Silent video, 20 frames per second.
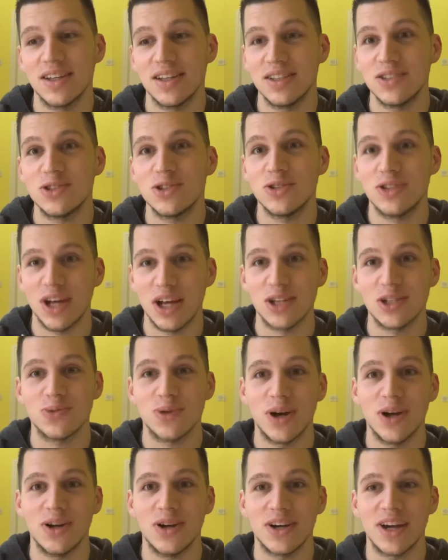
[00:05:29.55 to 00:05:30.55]
So that's
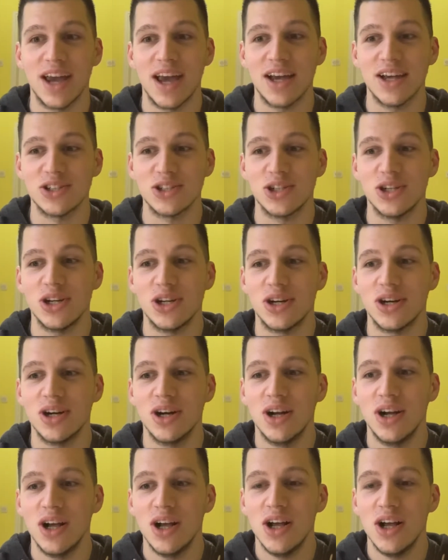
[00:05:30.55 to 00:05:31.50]
why you're a cashier.